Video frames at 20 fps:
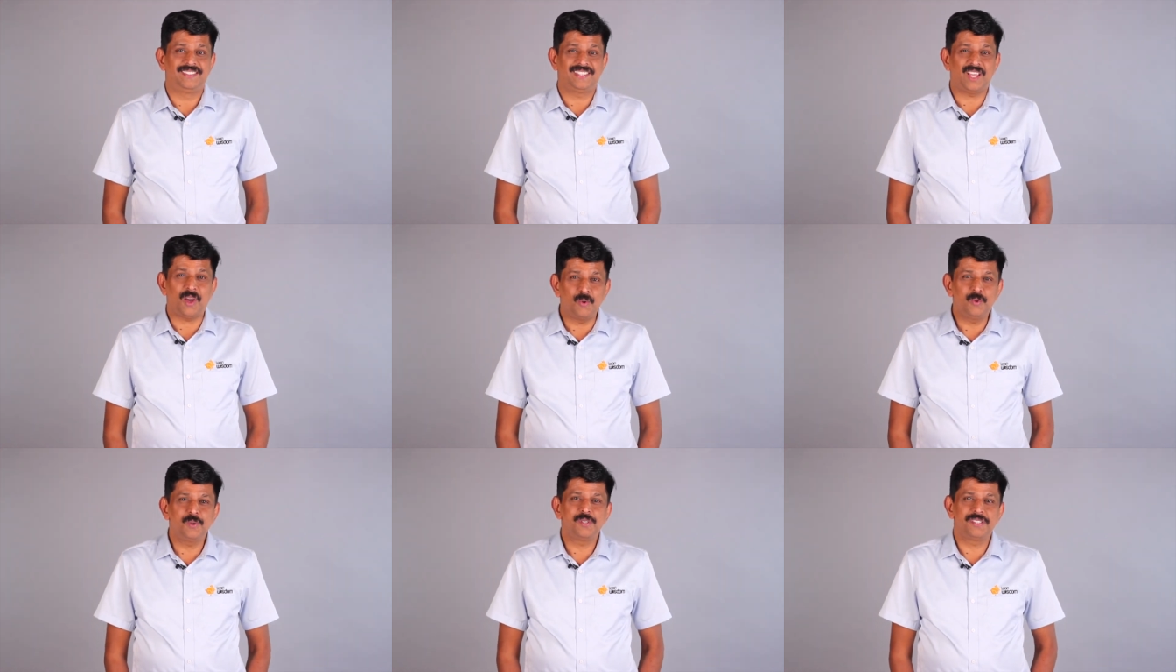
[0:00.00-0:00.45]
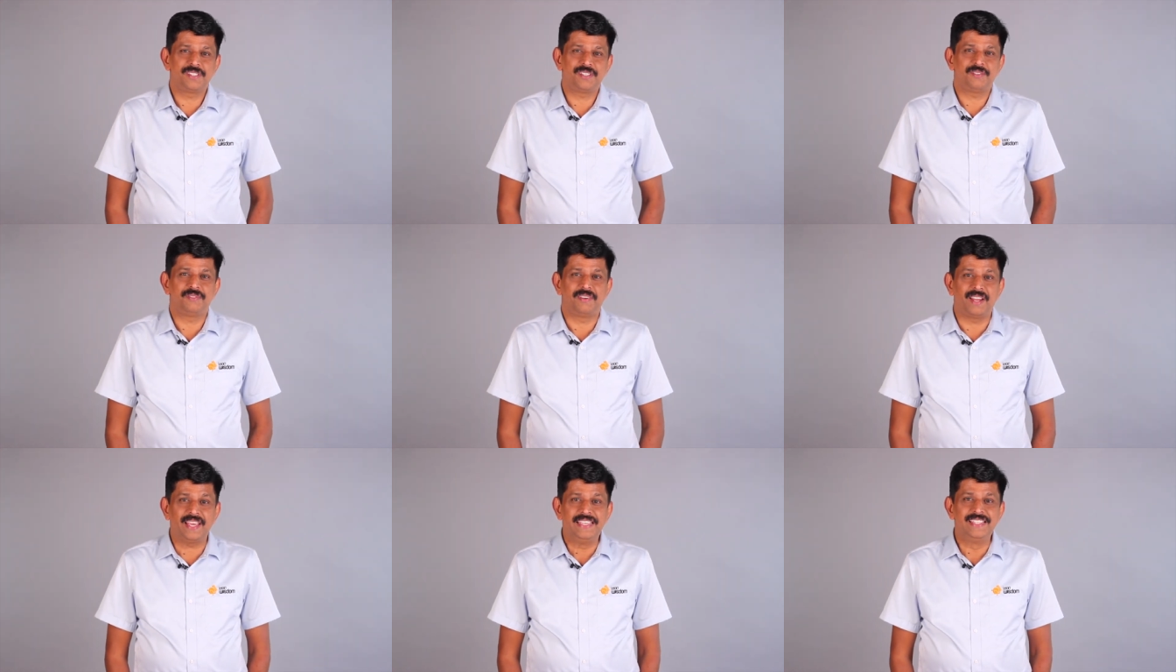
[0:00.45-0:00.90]
thousands
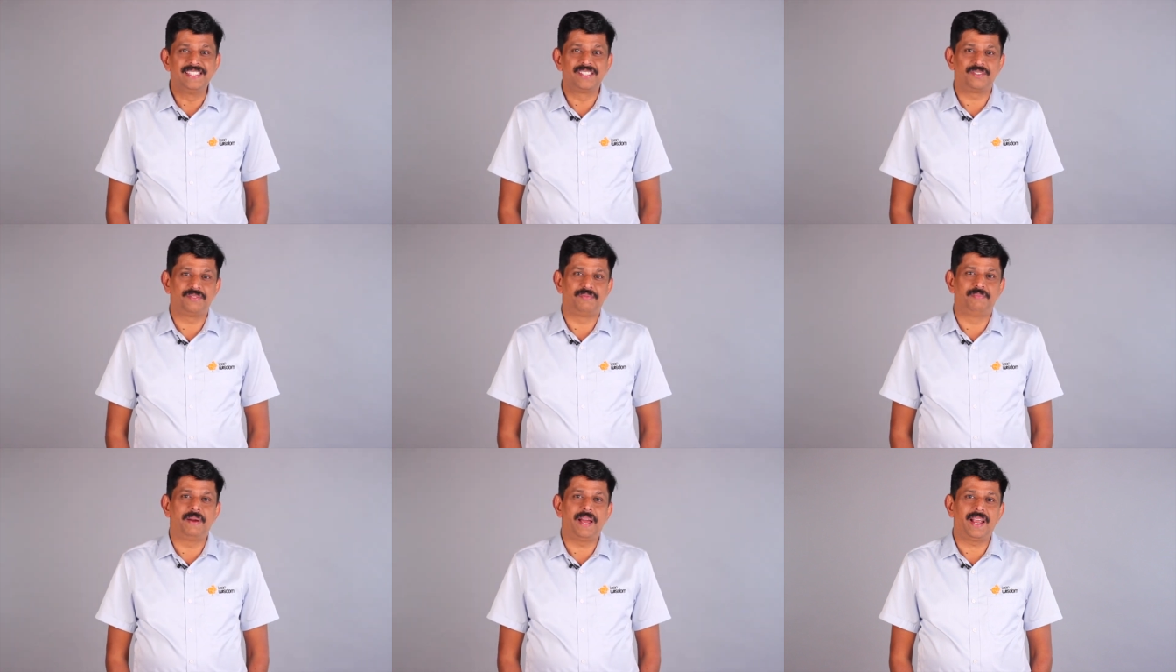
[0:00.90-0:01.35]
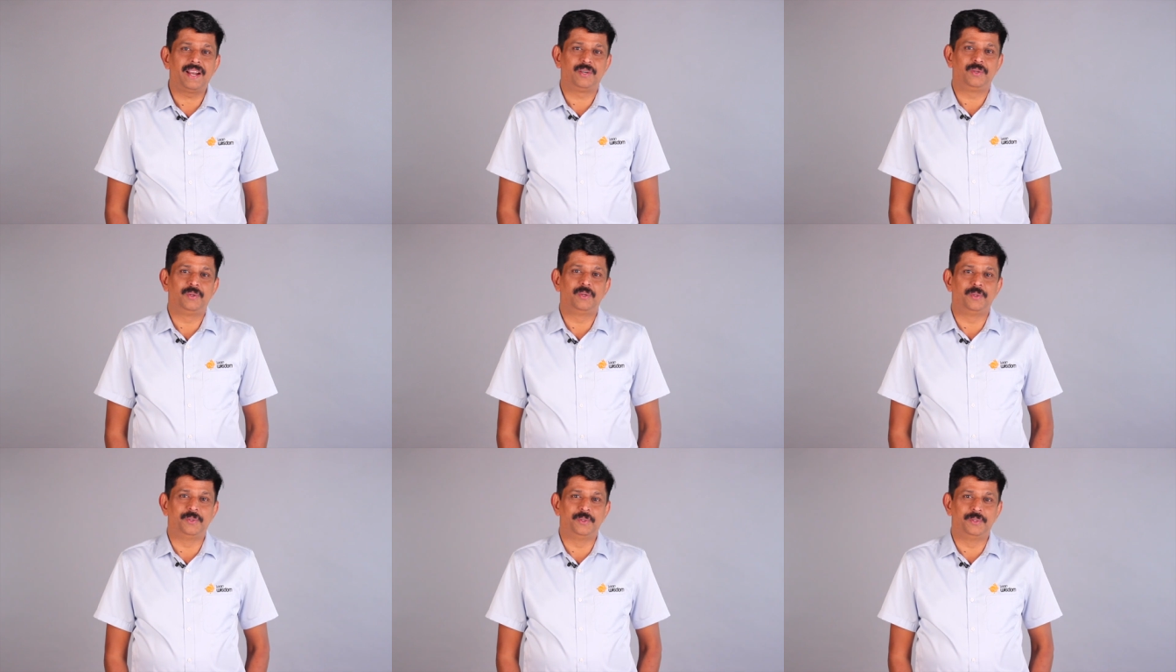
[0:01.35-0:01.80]
of lines of bad
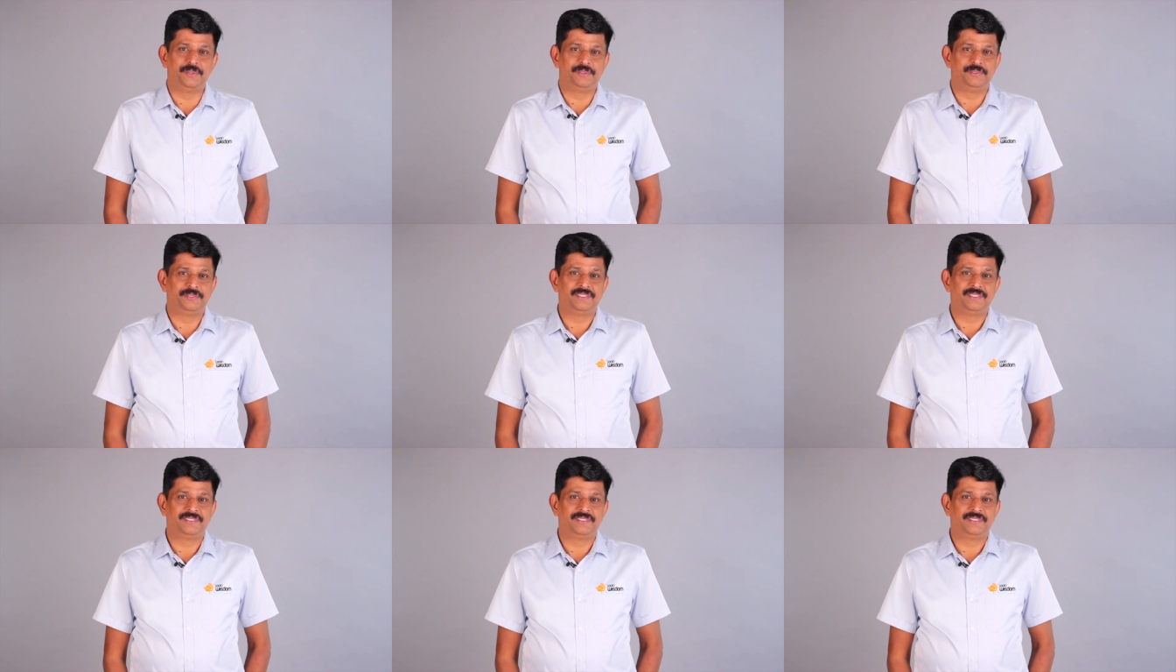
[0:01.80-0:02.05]
code.